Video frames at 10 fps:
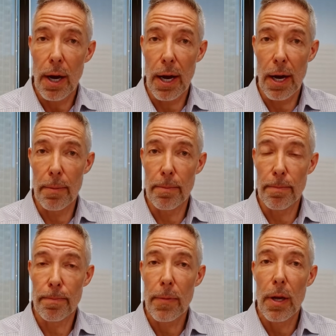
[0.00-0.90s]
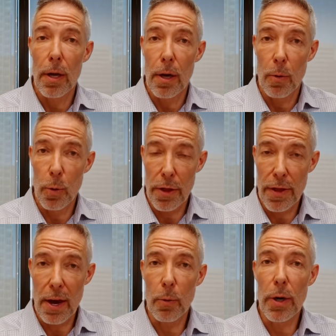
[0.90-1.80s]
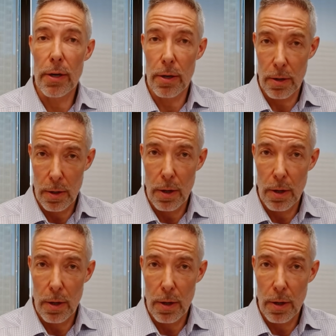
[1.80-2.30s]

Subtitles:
That would,